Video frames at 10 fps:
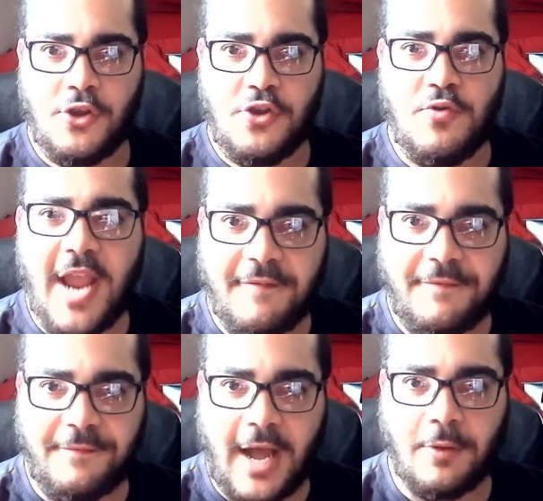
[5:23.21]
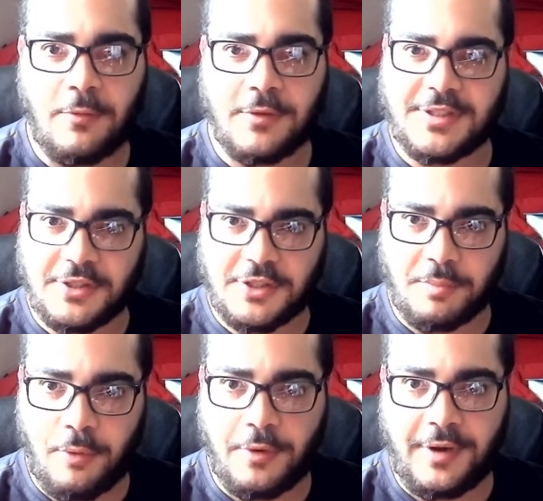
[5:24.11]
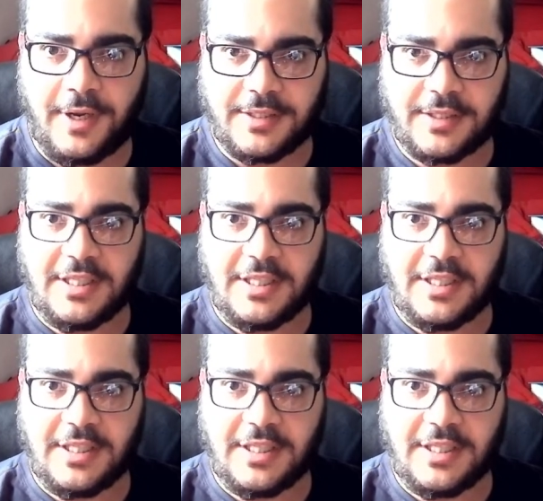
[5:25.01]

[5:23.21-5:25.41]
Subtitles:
you gain followers and subordinates.